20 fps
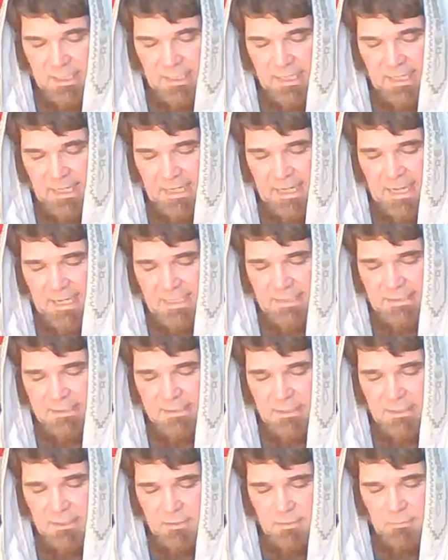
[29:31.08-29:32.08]
he has,
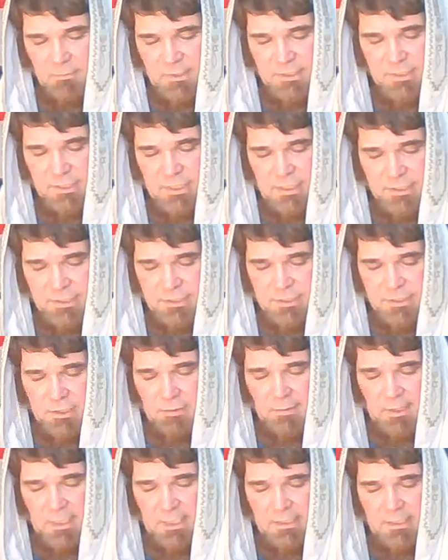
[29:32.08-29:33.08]
which
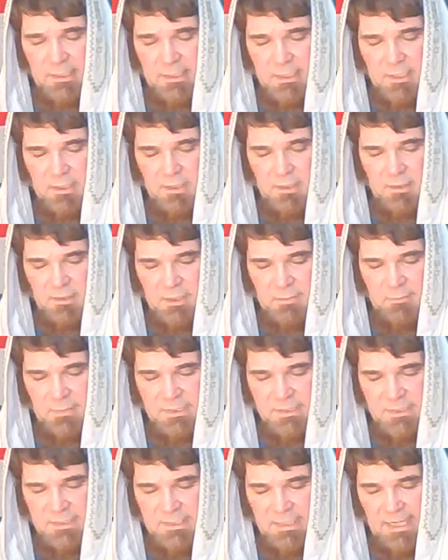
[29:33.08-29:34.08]
Yeshua the
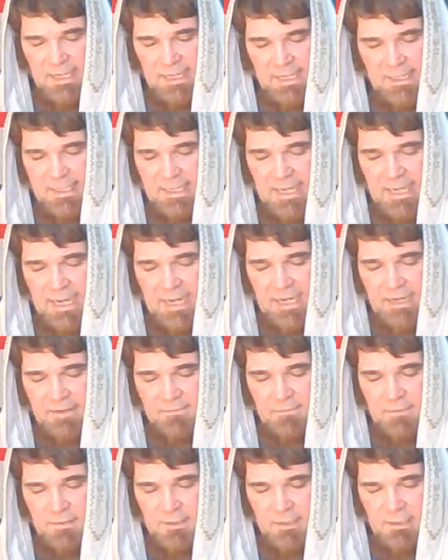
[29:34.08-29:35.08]
Messiah
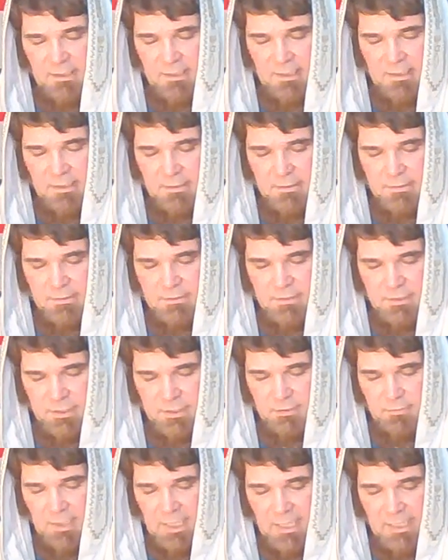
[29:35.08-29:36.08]
gave
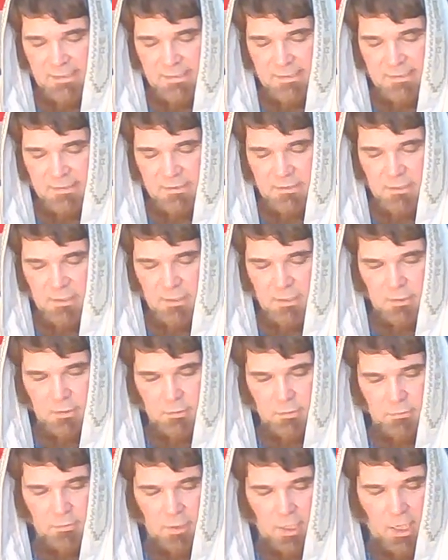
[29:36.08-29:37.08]
to us
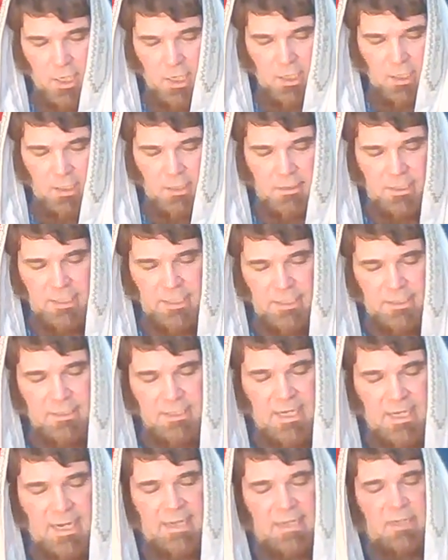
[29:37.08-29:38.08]
who are
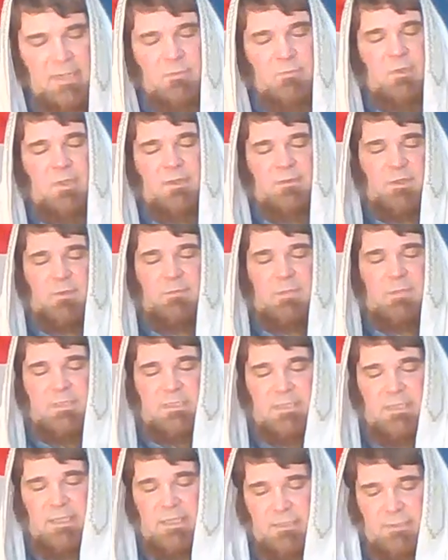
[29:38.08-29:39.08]
united with the
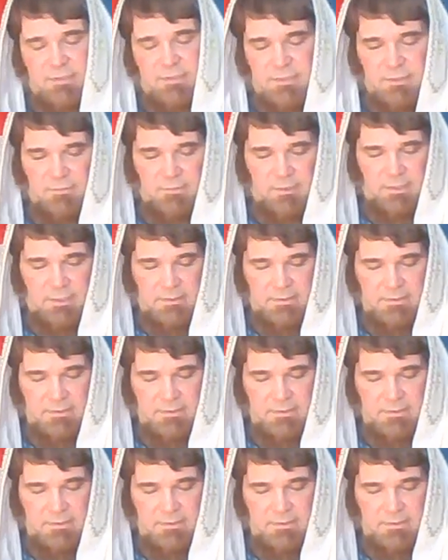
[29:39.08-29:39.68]
Messiah Yeshua.